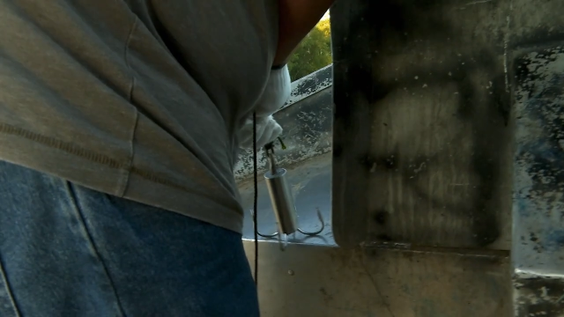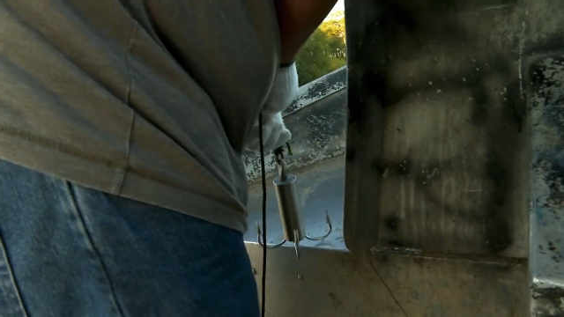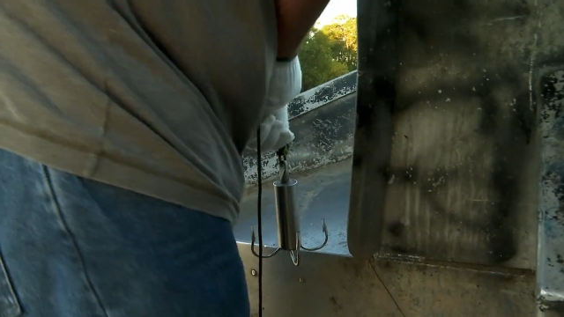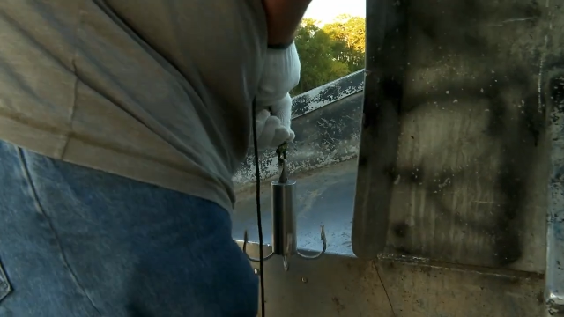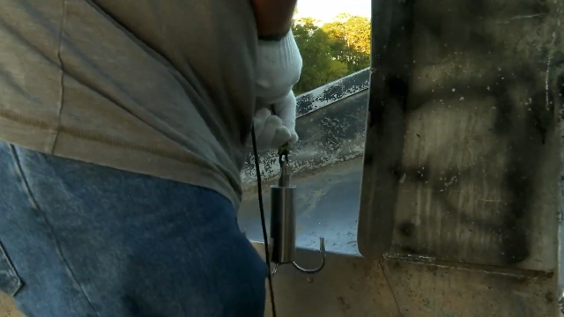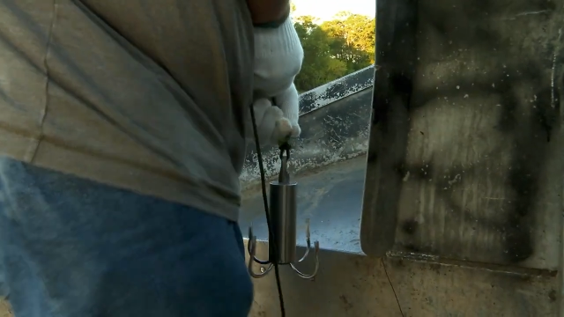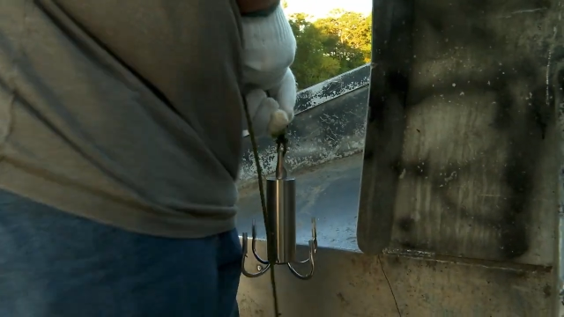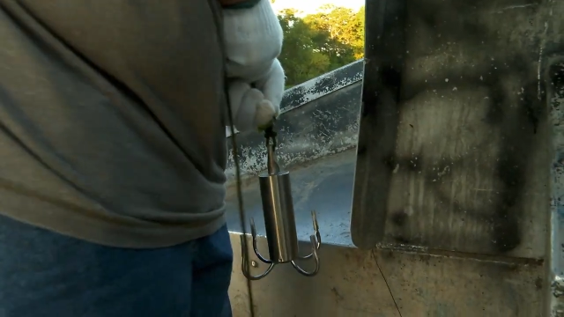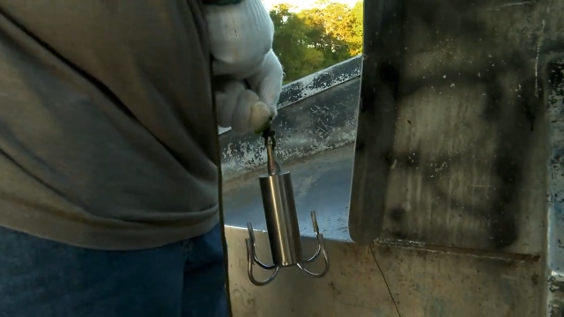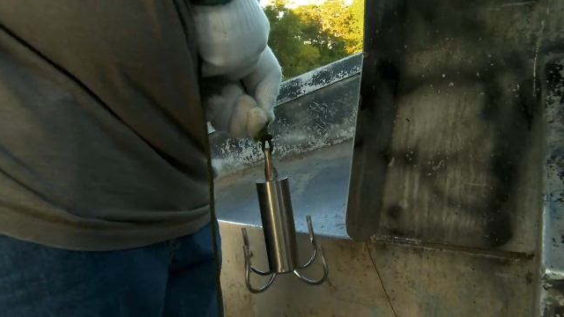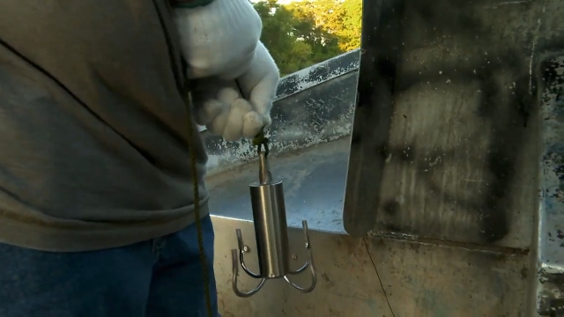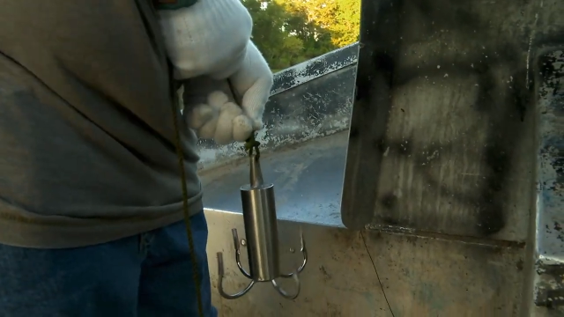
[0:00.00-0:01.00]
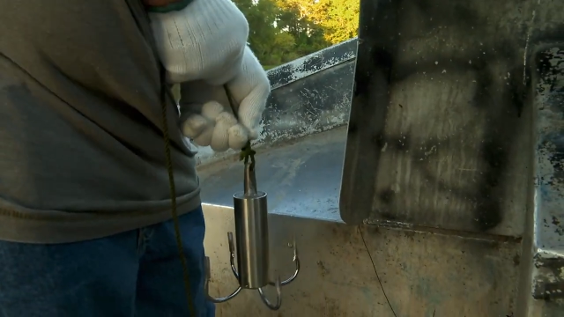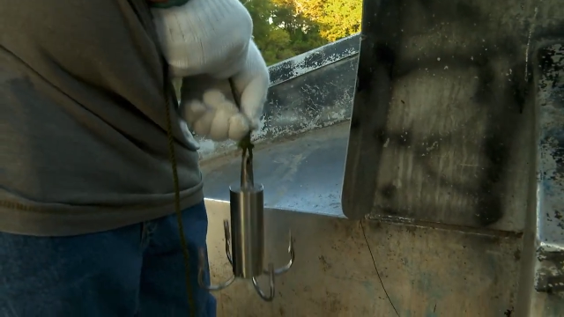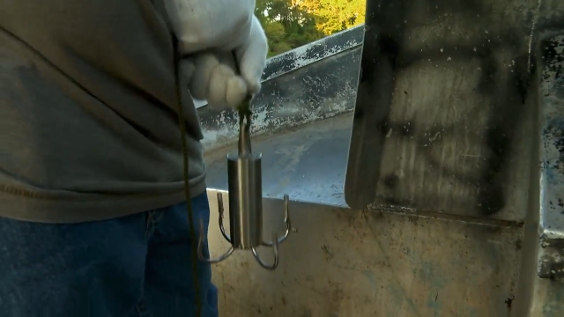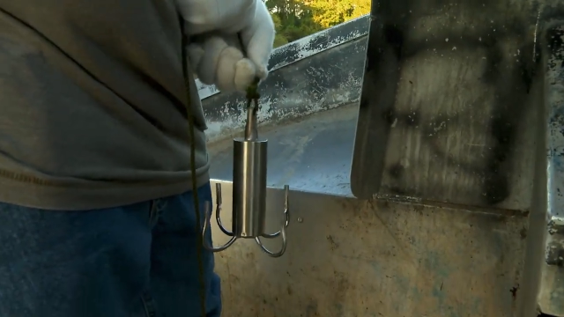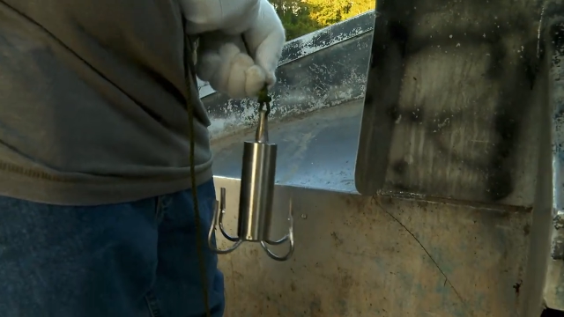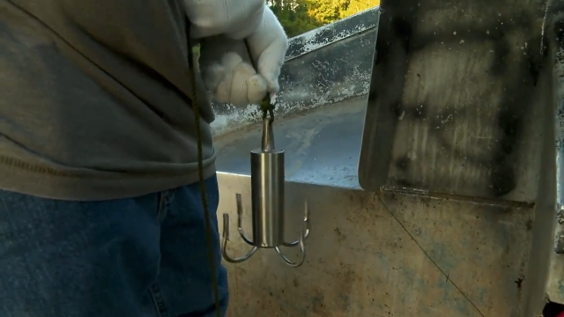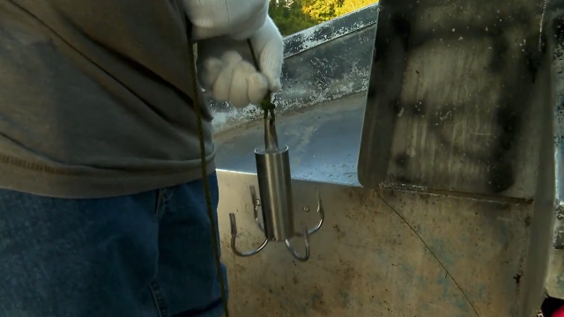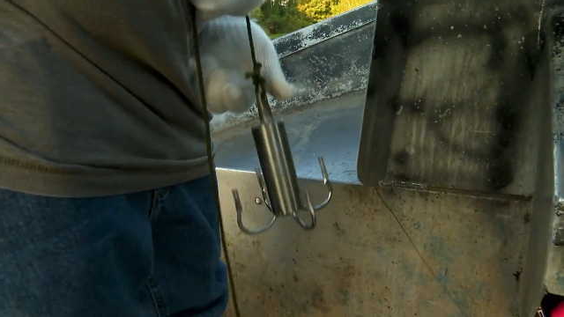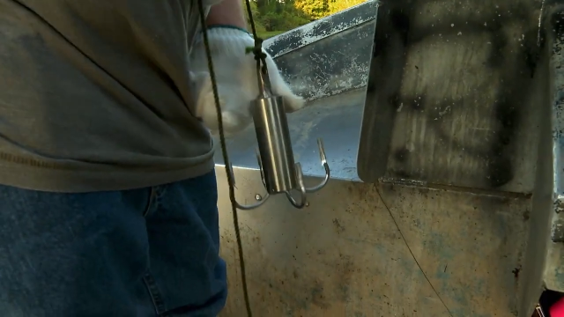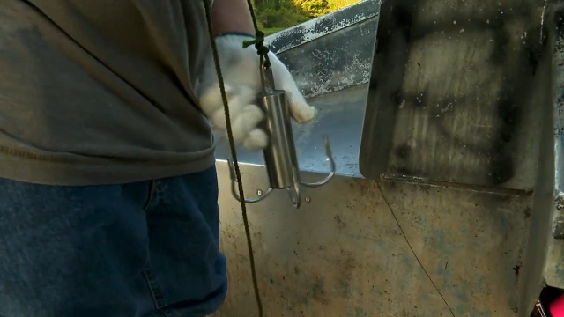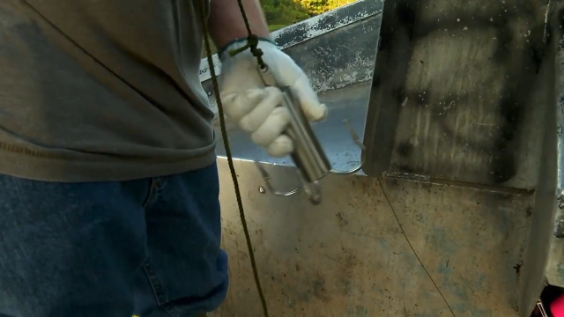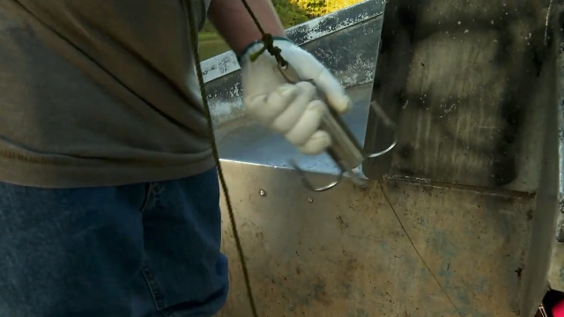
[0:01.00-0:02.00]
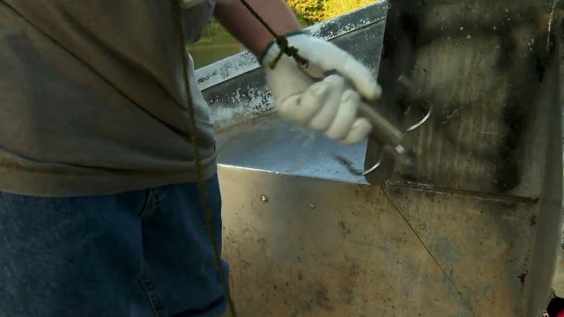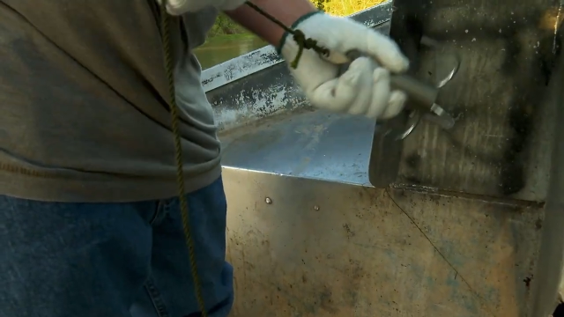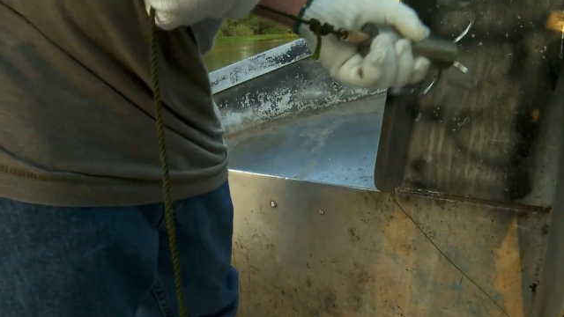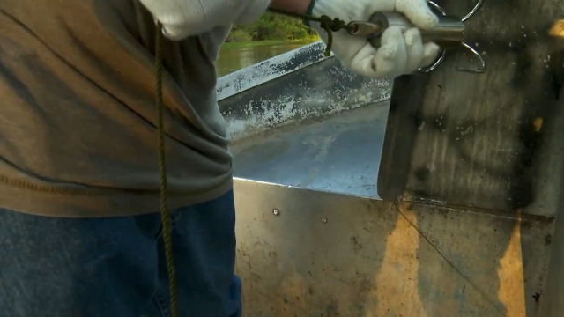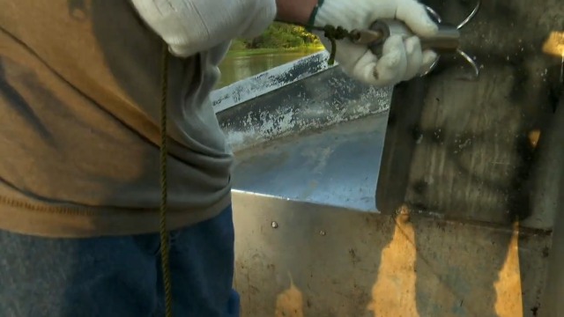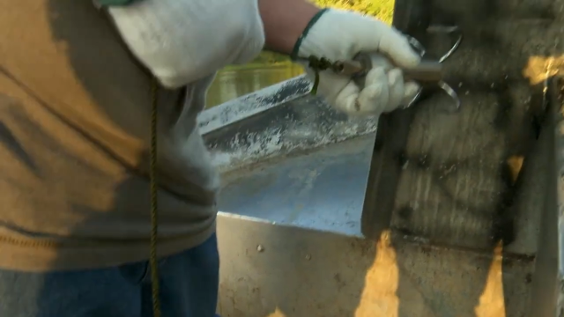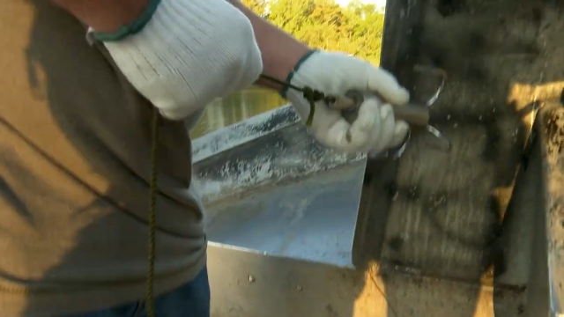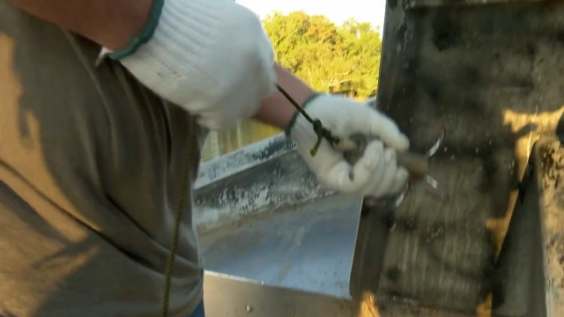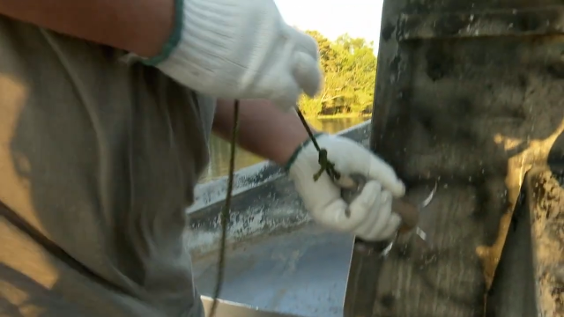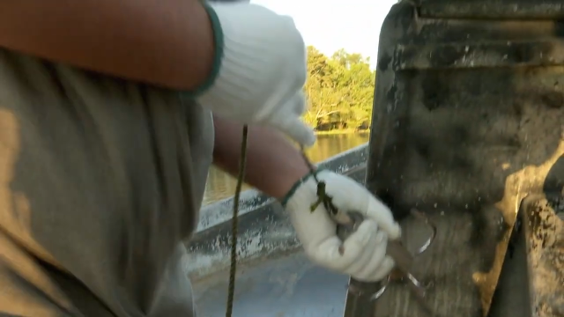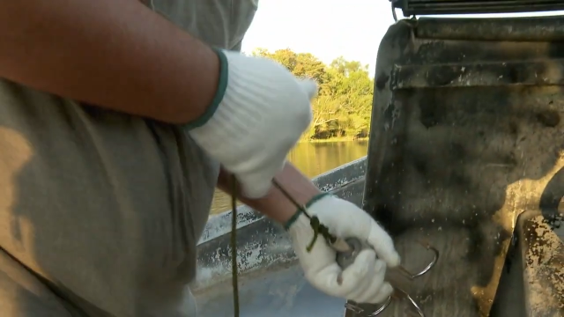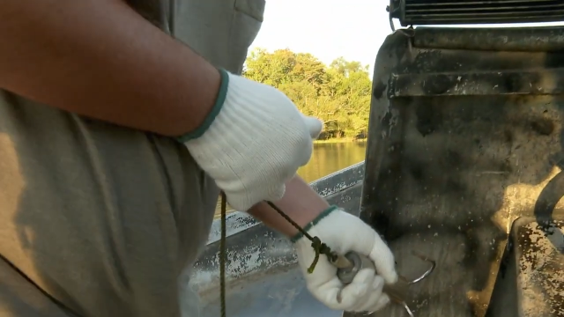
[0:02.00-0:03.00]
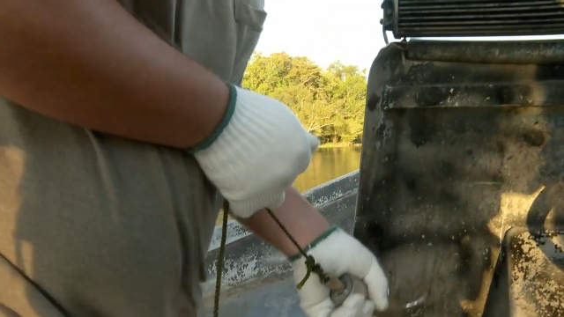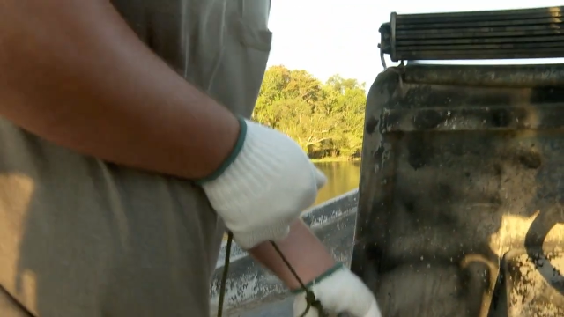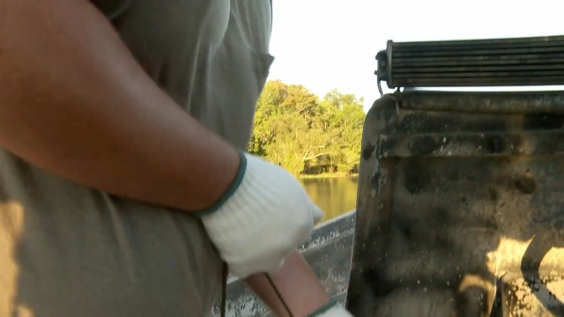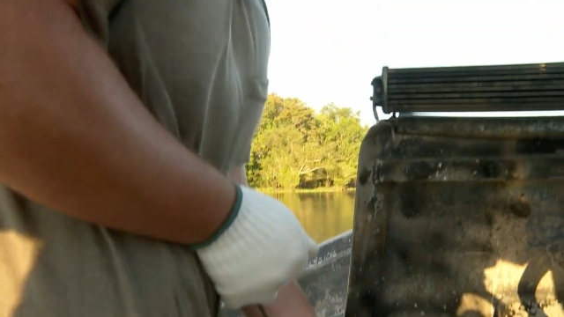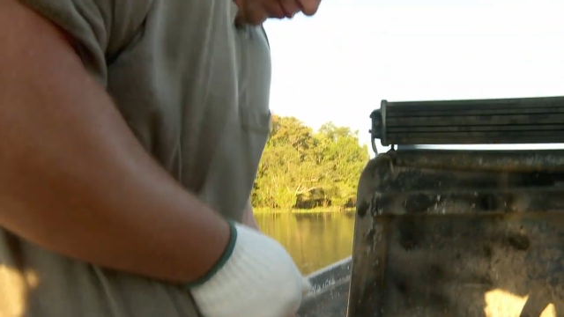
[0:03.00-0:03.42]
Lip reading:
(no speaker visible)